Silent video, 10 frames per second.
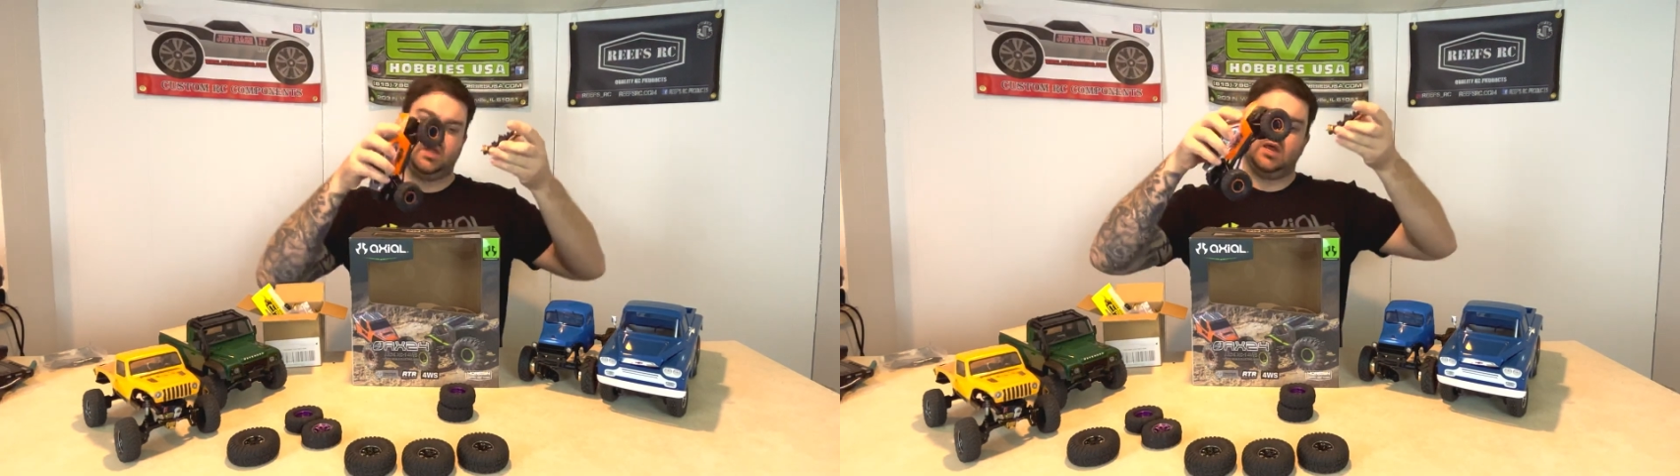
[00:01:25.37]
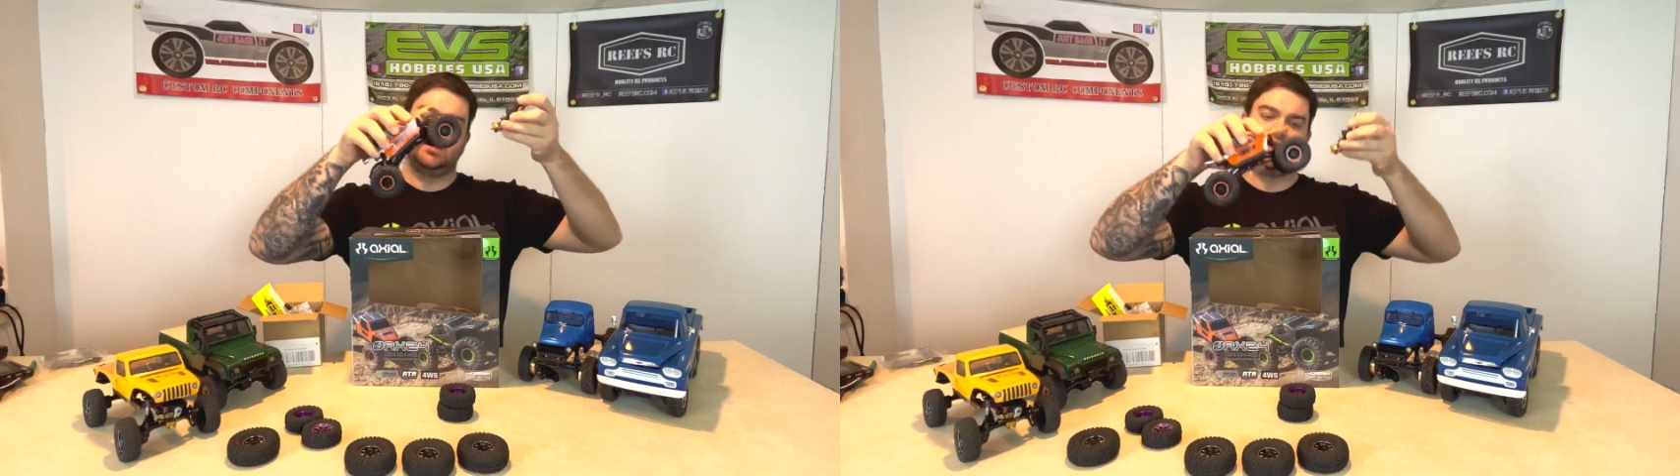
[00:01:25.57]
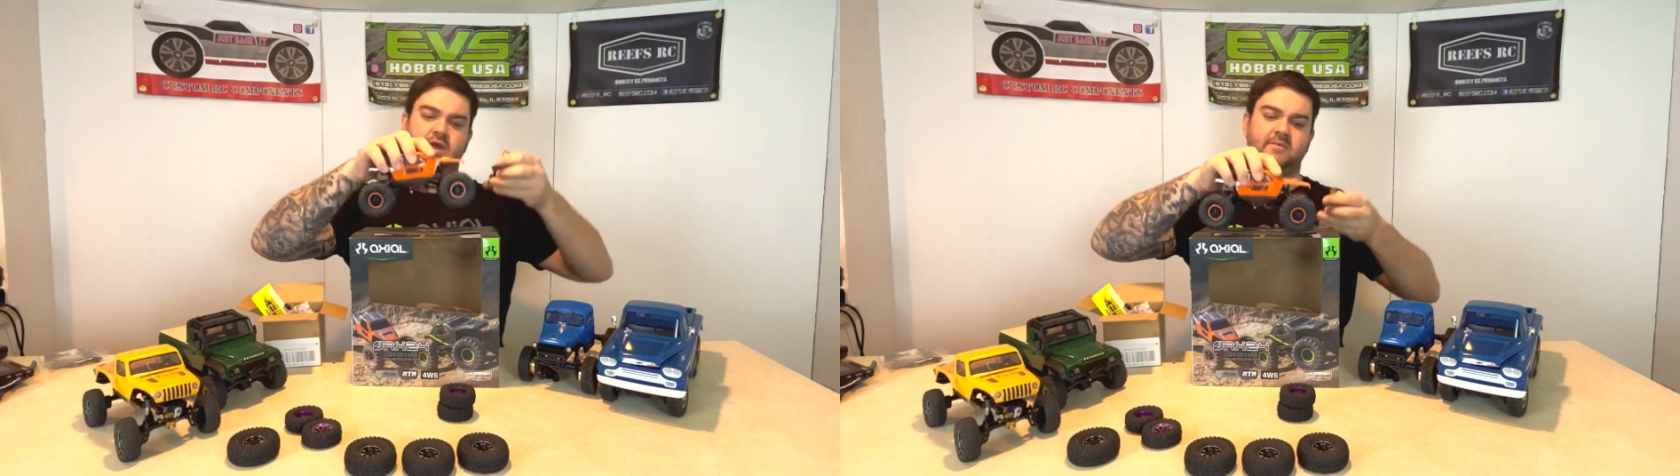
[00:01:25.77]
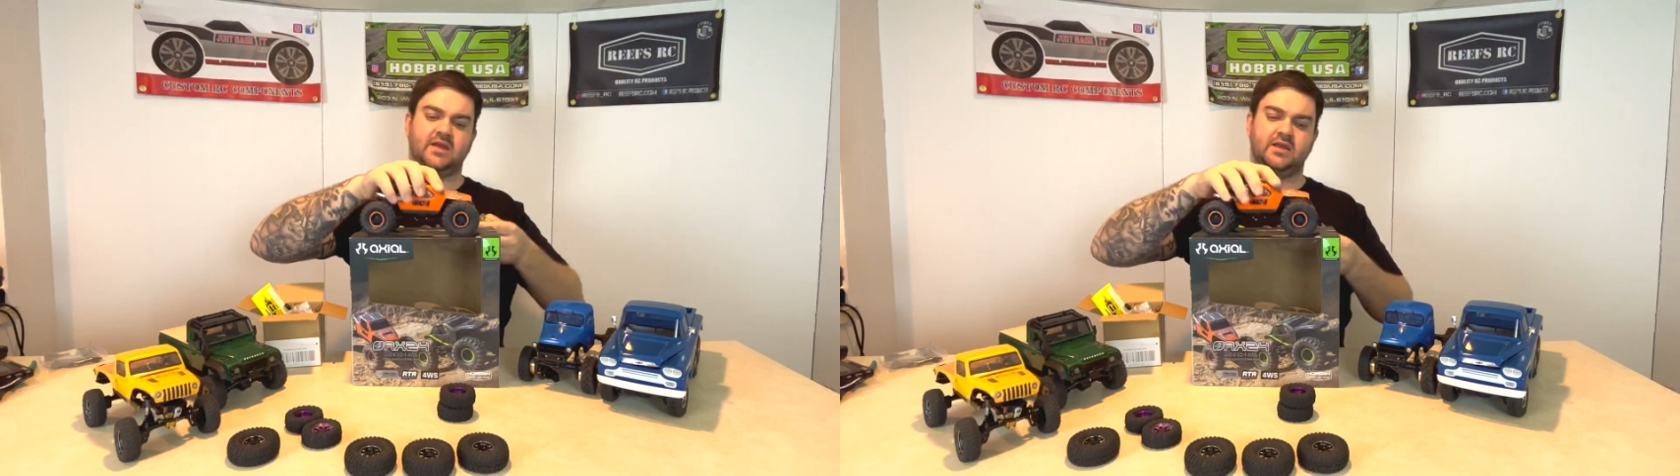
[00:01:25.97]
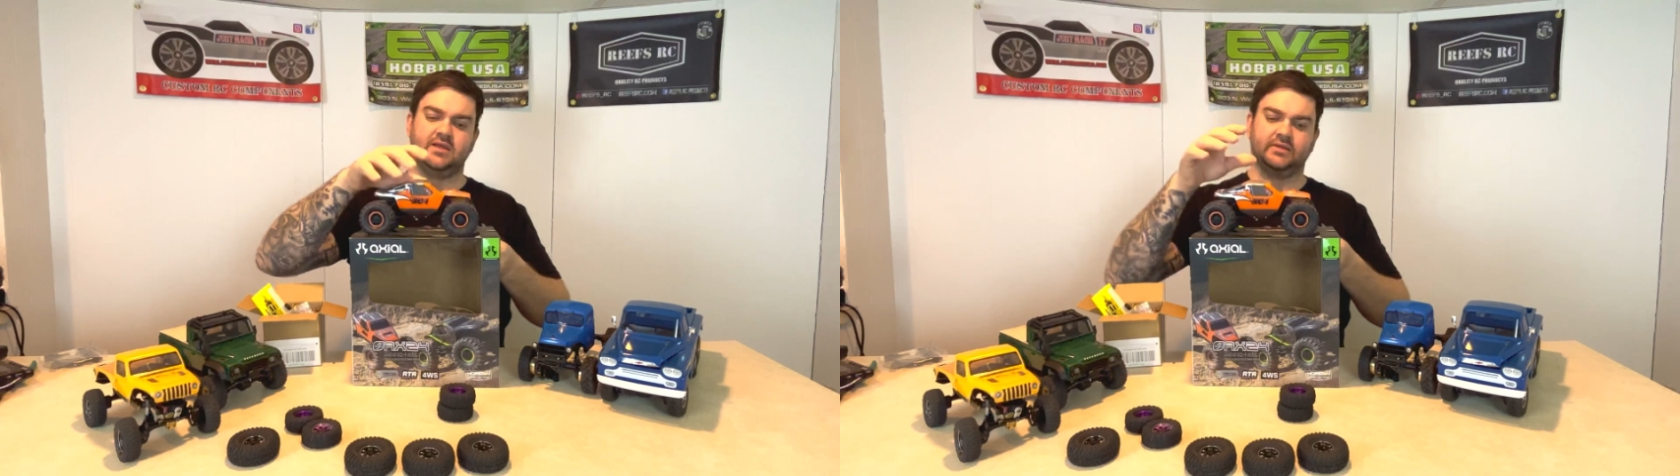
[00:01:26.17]
And yeah,
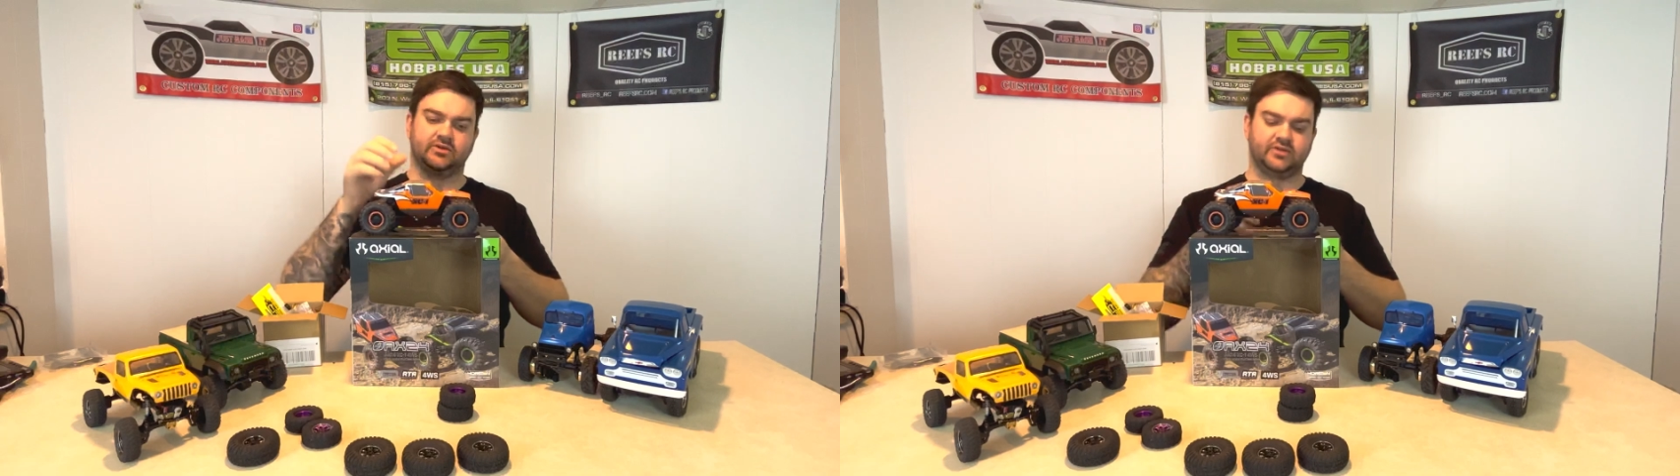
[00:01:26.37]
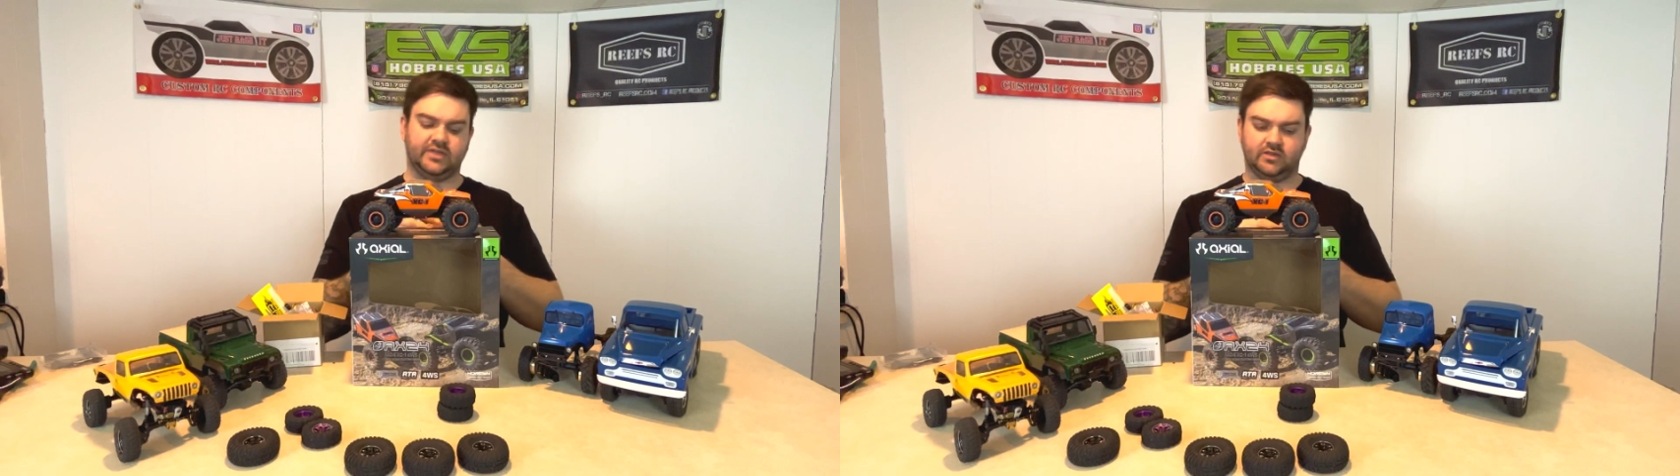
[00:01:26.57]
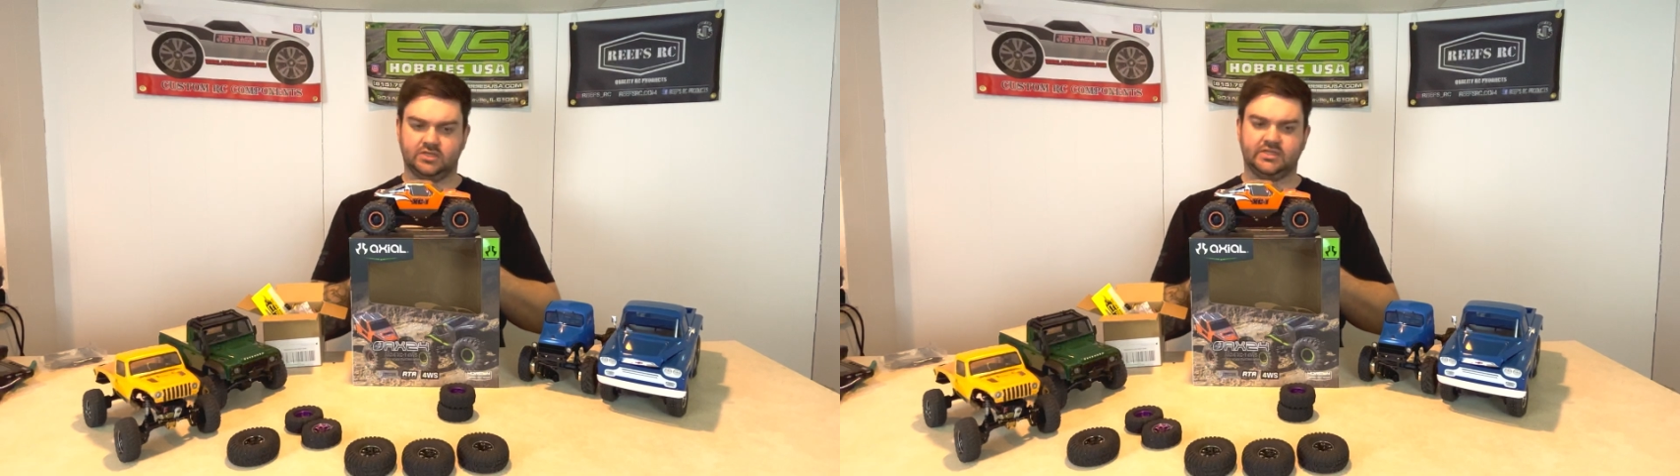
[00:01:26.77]
man, it literally looks